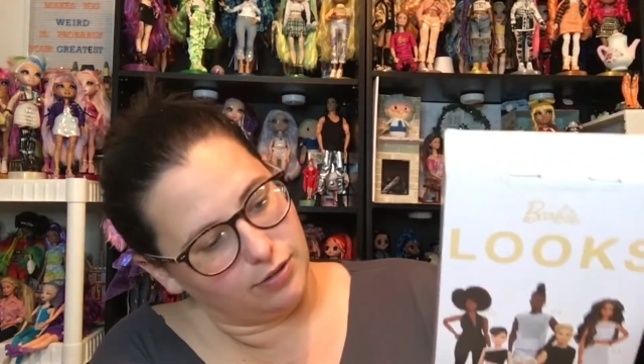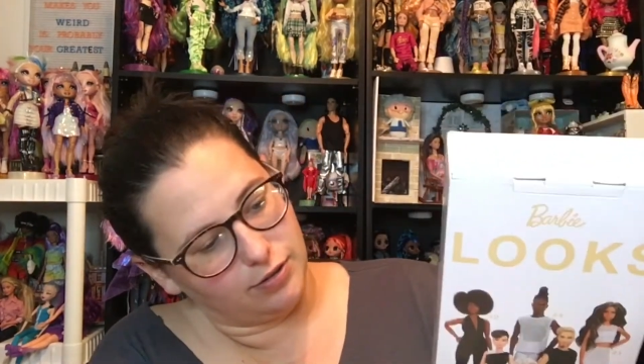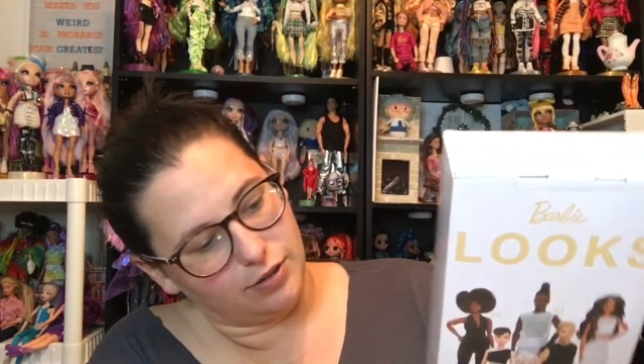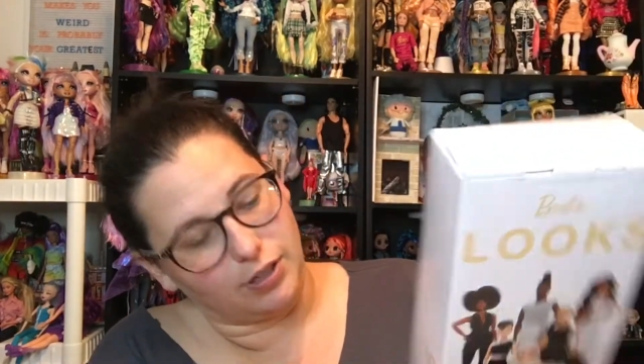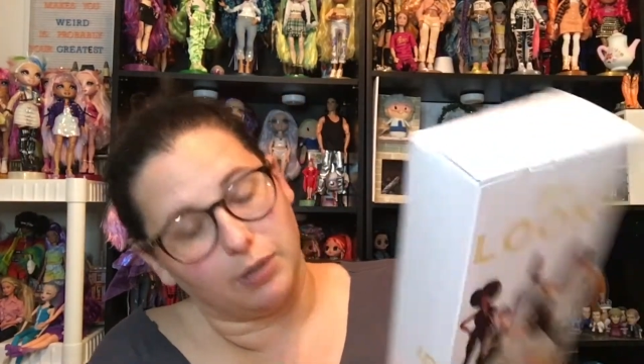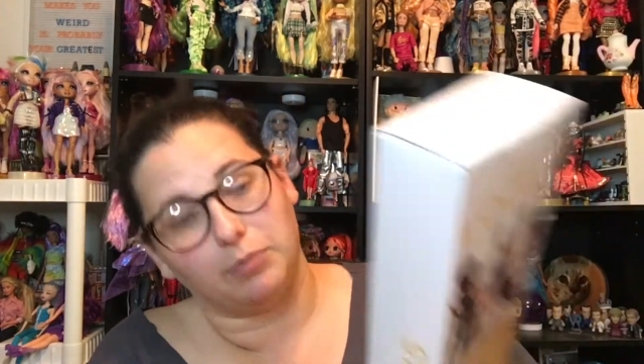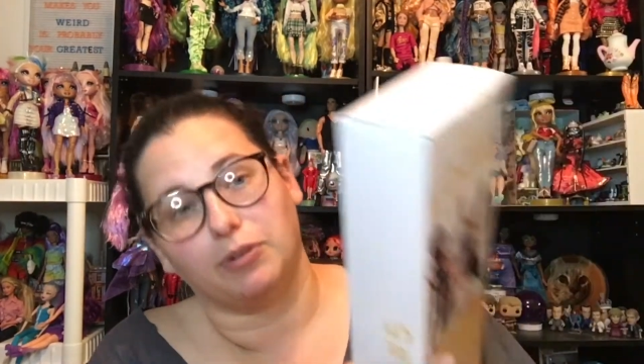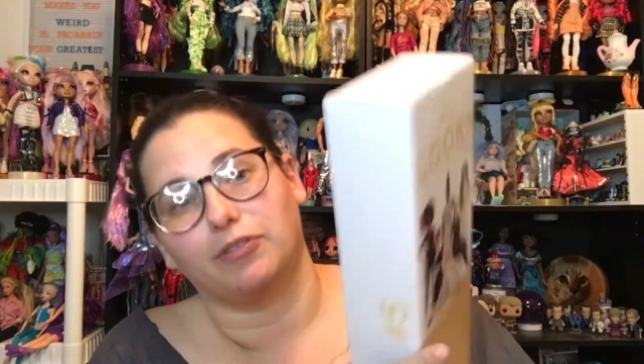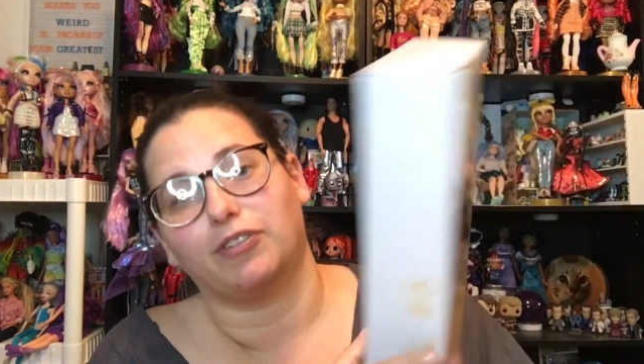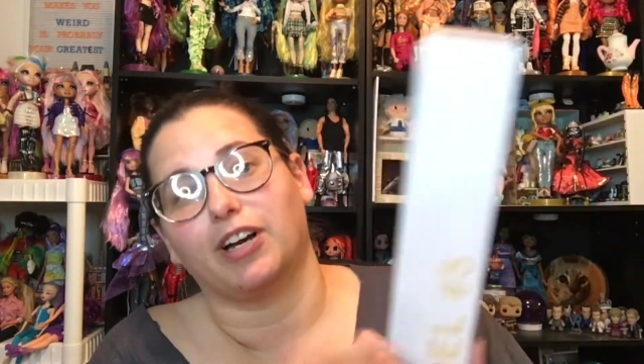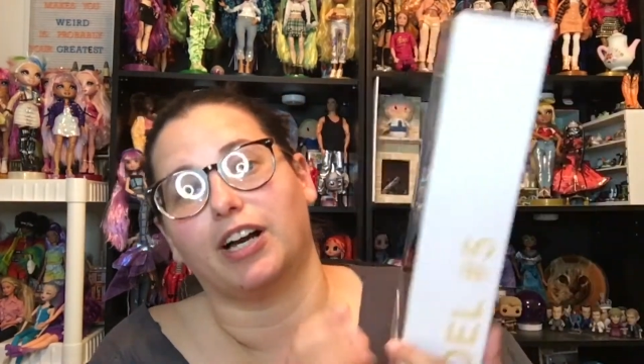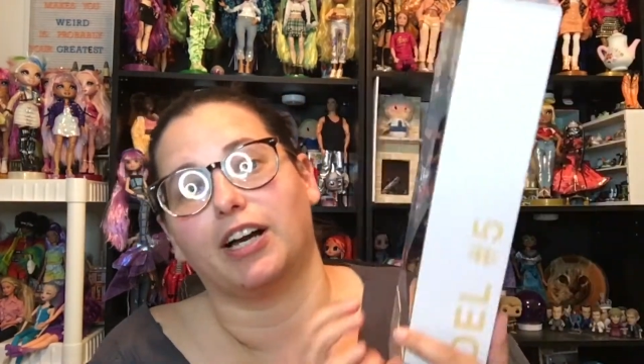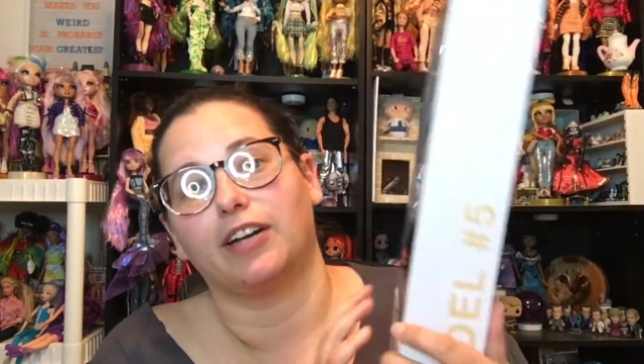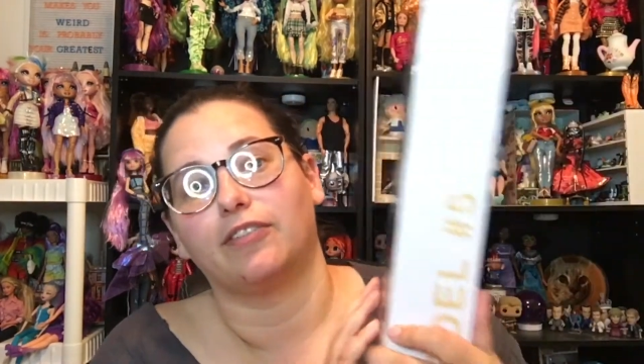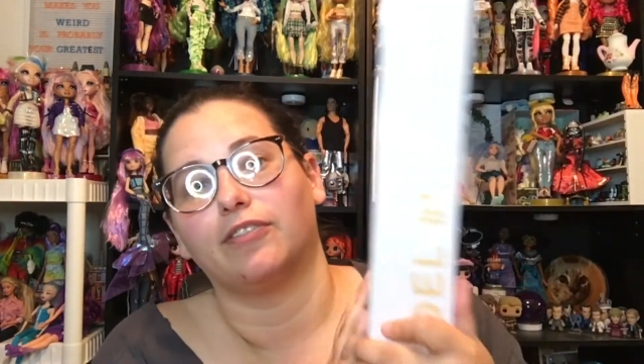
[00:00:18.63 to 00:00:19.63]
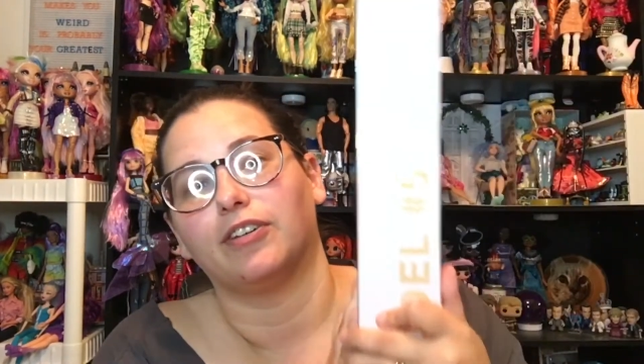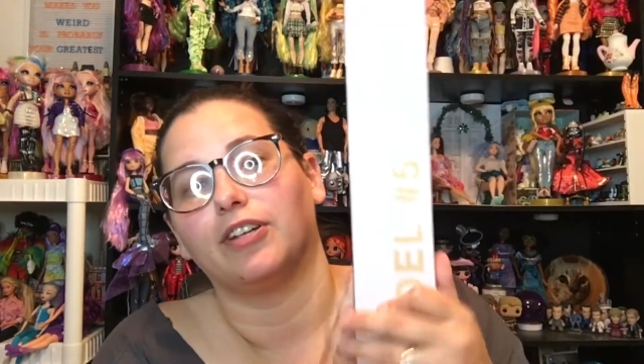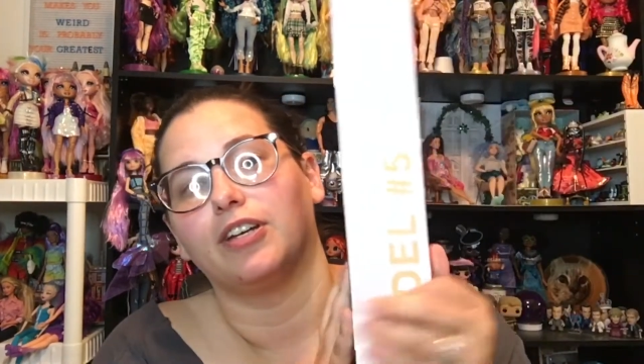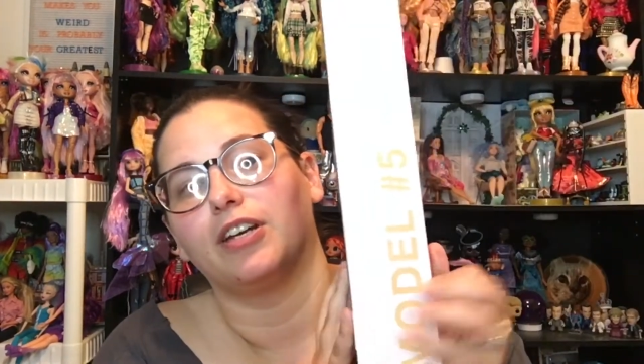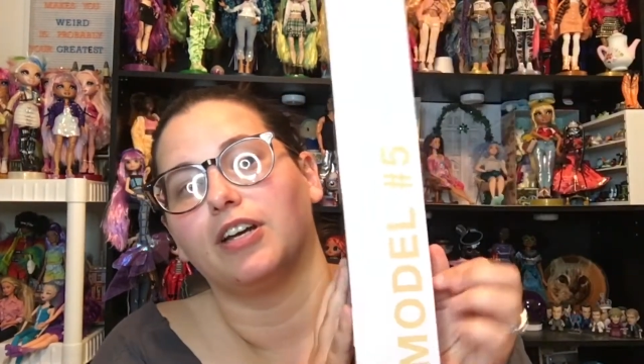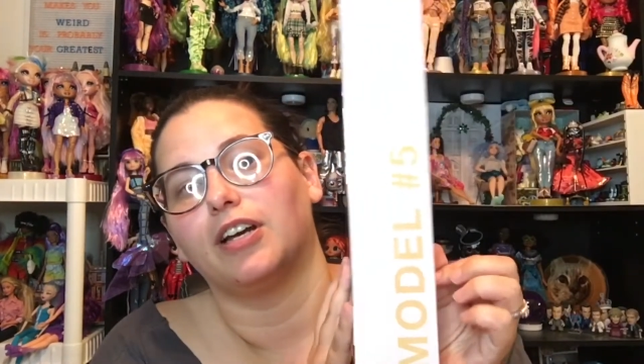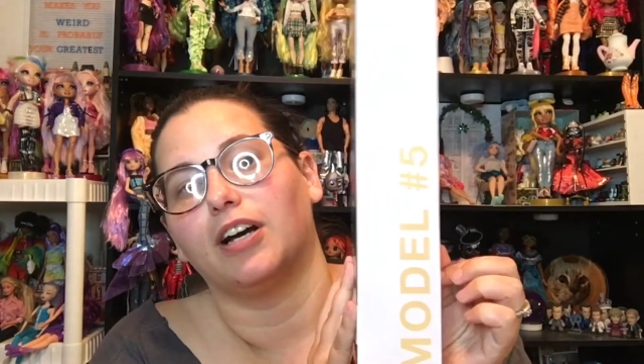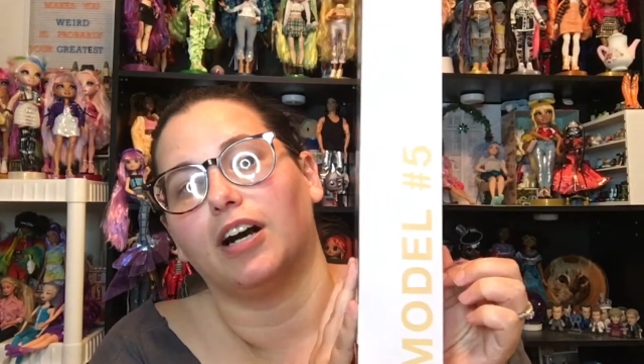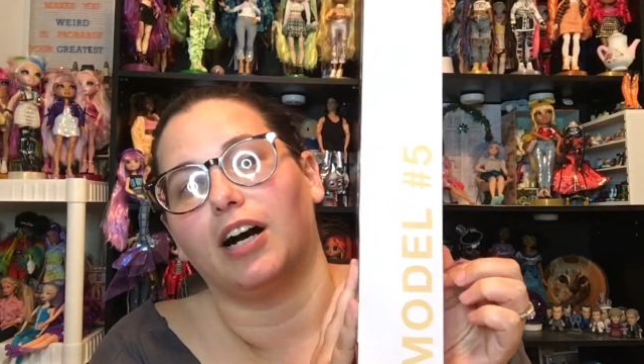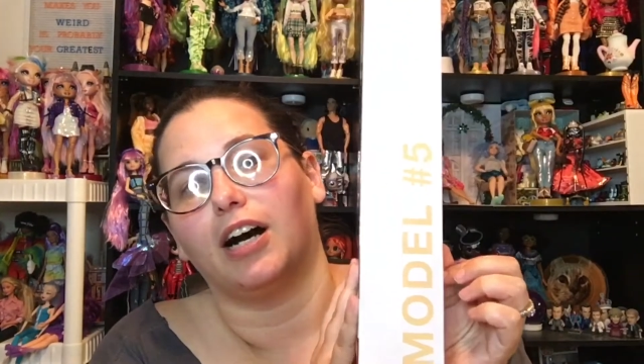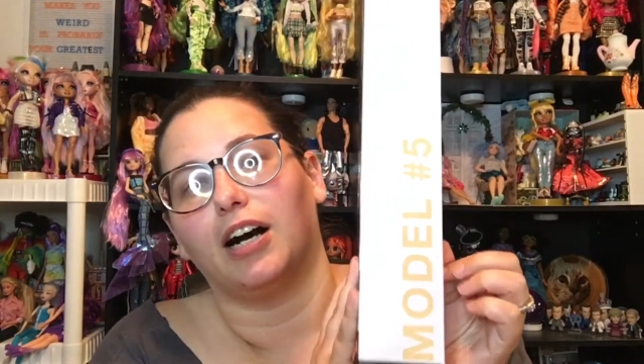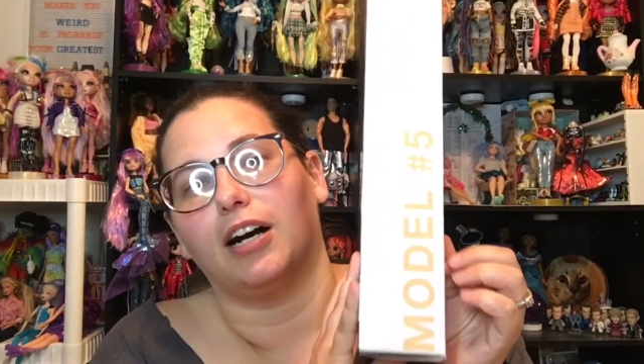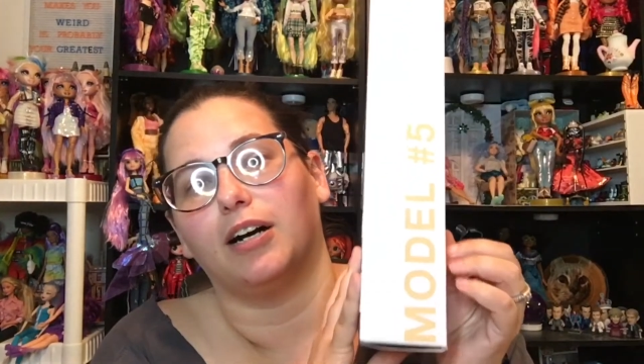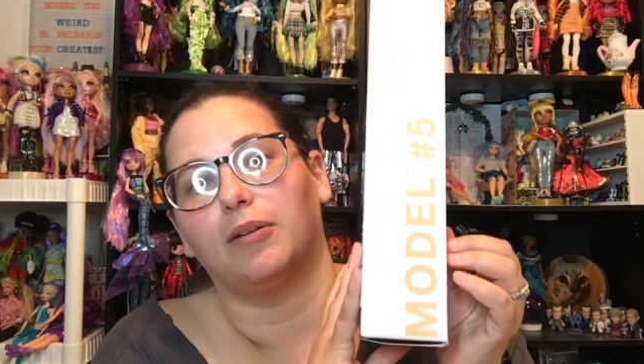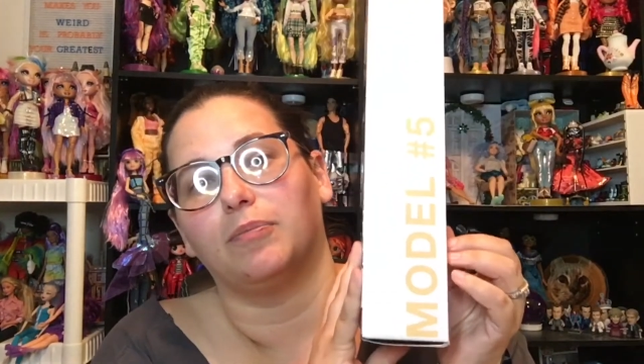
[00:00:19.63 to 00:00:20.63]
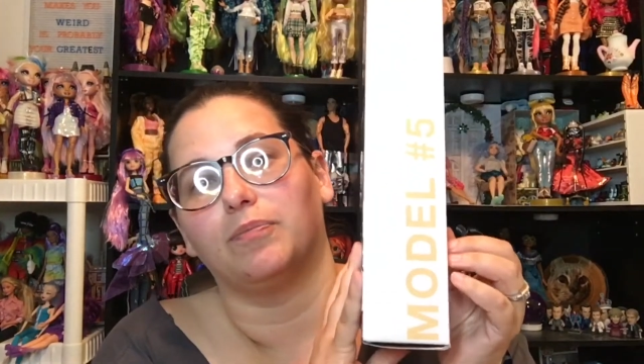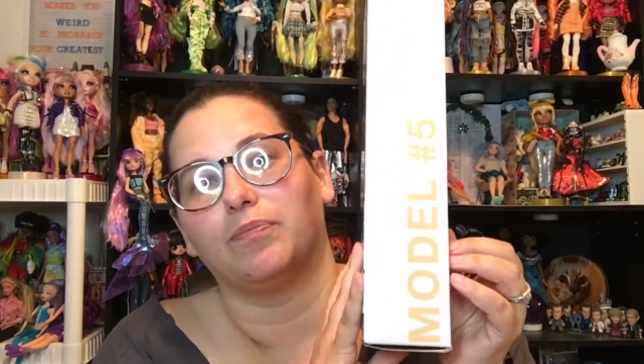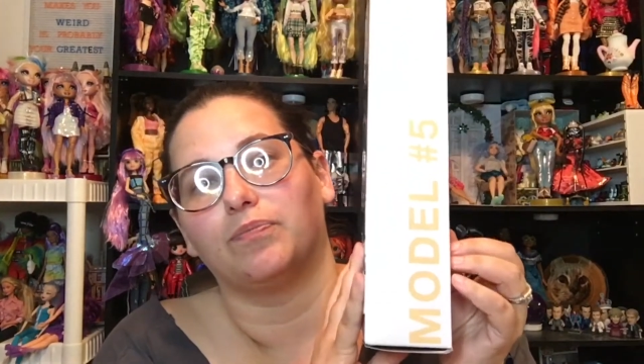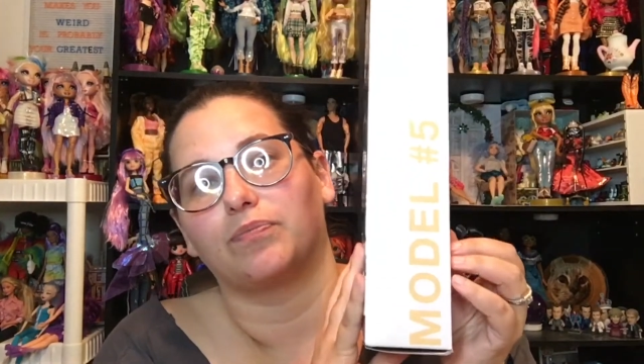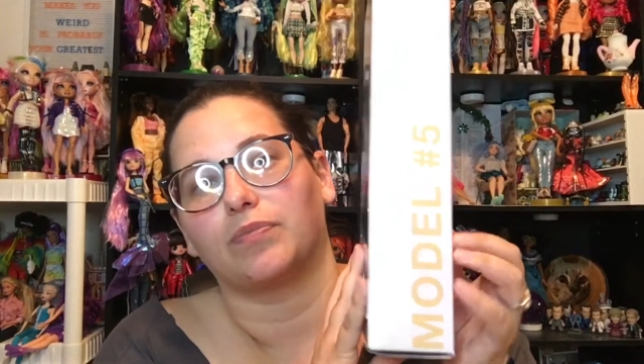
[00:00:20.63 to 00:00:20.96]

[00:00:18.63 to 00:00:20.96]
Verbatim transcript: Number five. Um,